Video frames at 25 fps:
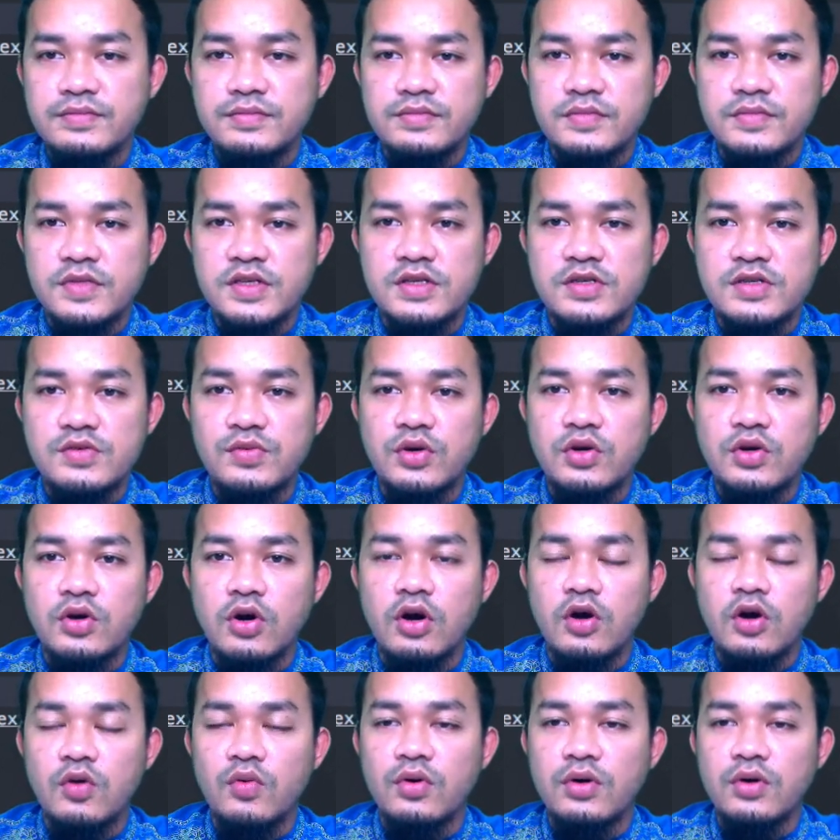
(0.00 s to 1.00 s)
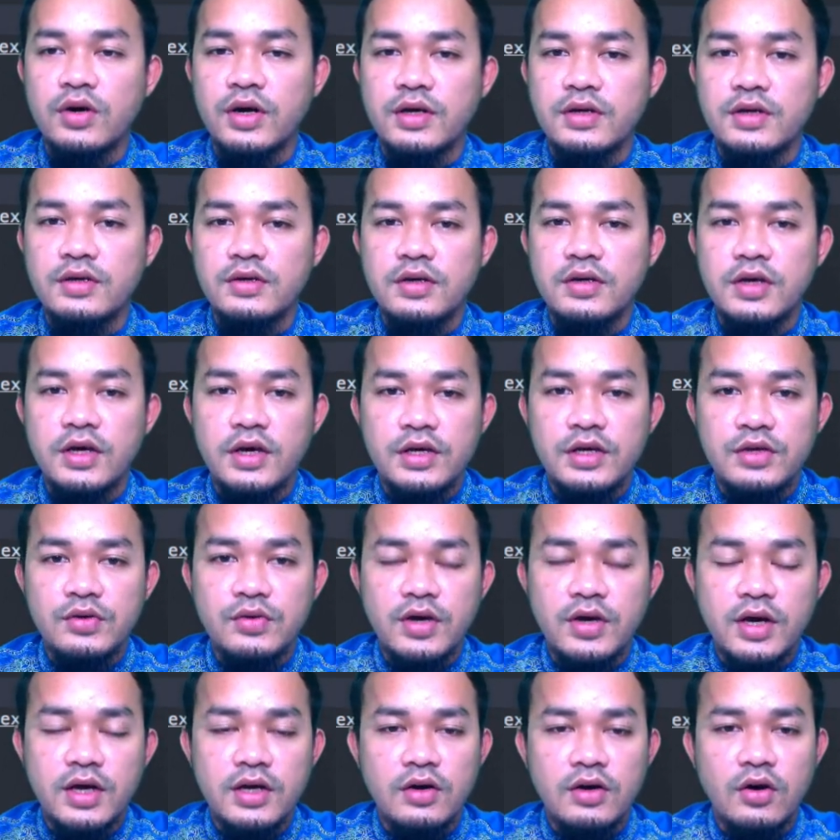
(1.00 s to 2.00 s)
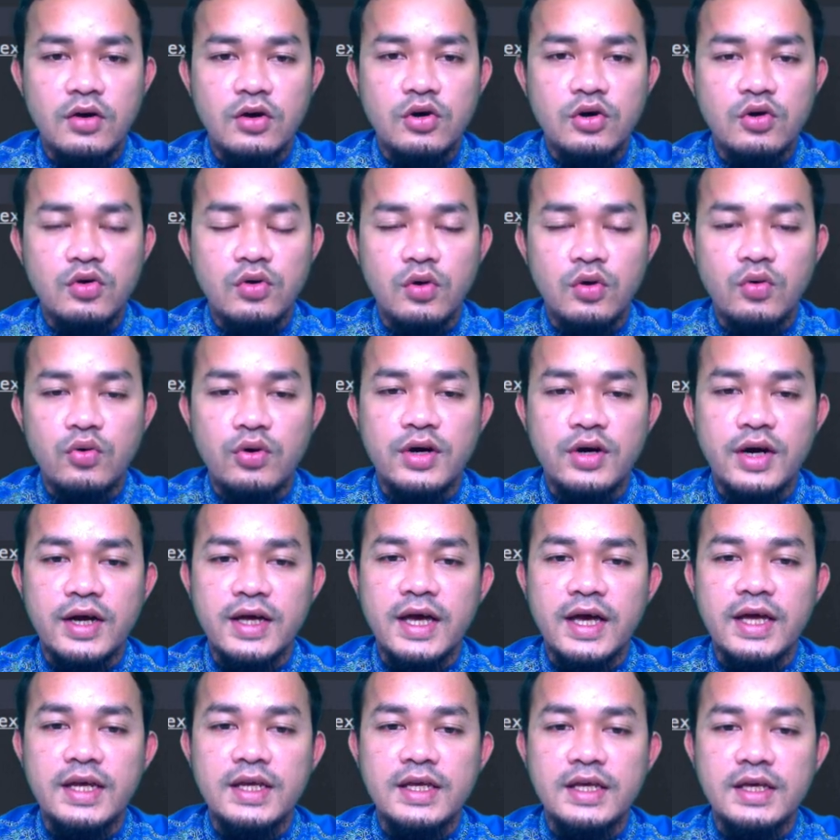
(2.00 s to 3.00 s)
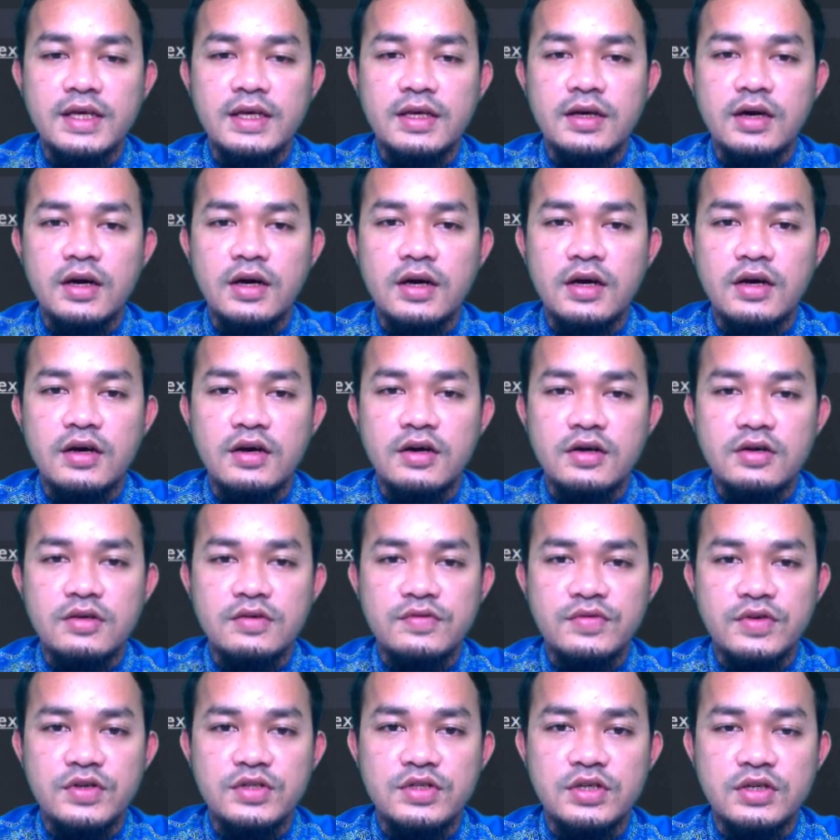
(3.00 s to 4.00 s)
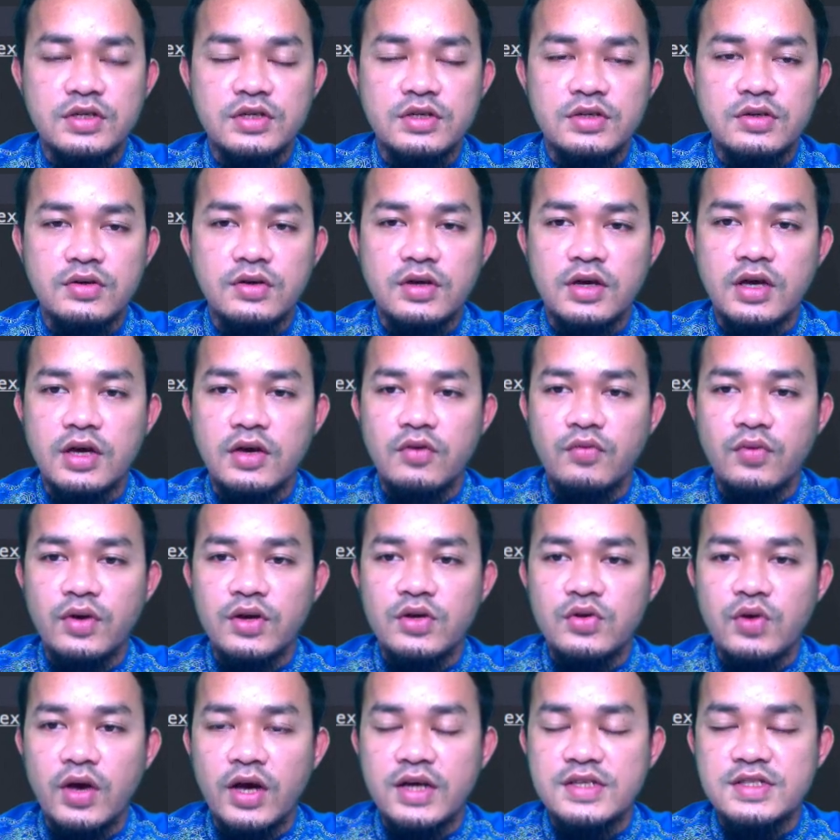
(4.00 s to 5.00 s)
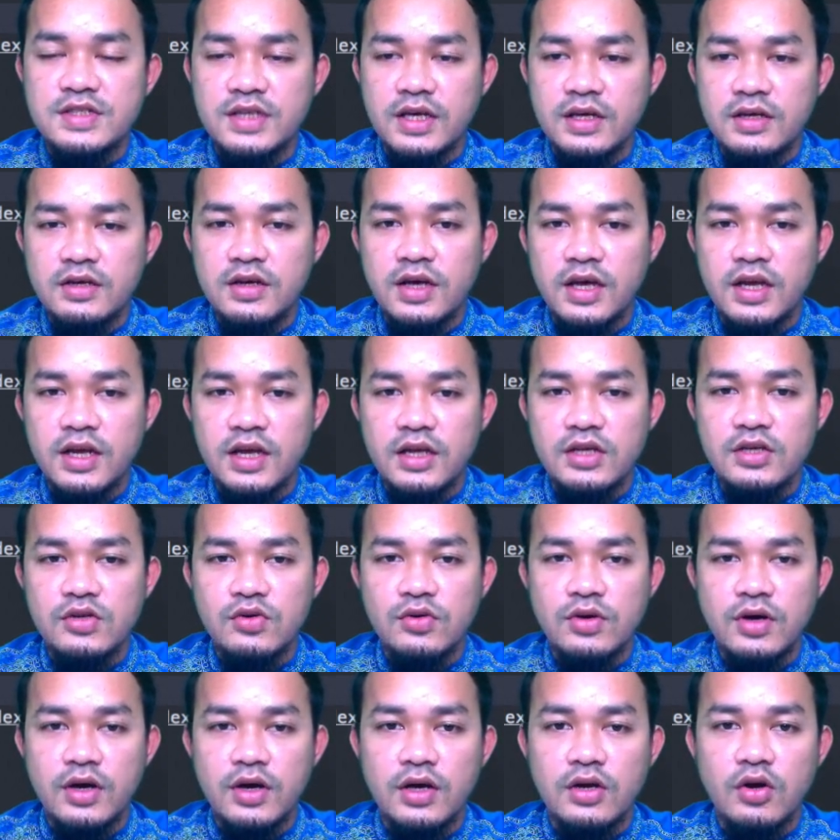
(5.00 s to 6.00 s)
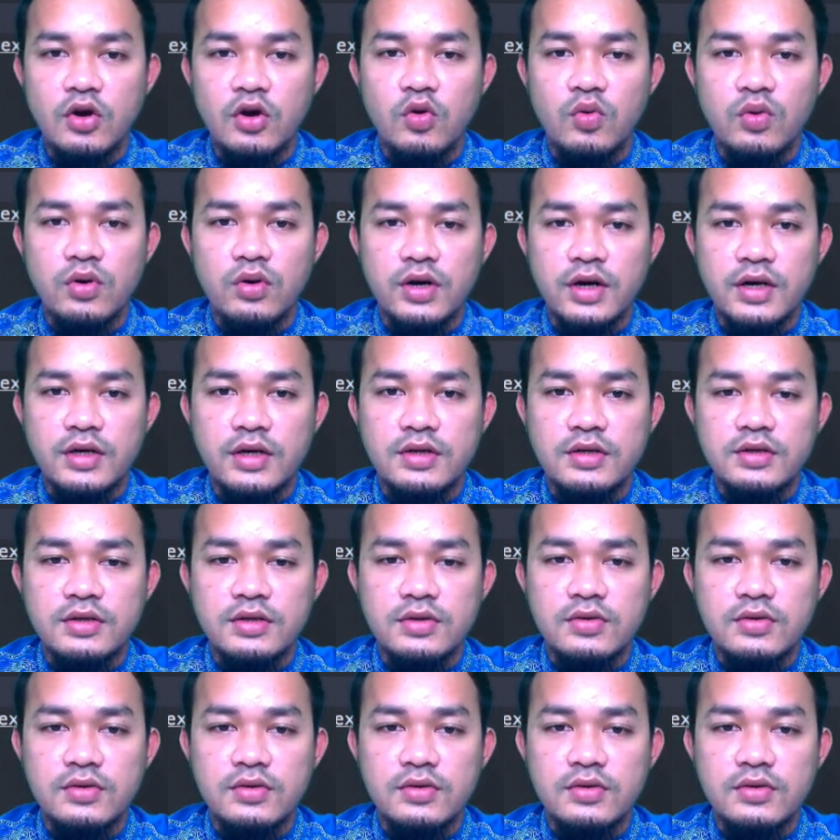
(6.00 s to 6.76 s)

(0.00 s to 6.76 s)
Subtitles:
this is we call override. You can override any feature. Okay, when you extend, and then you can override.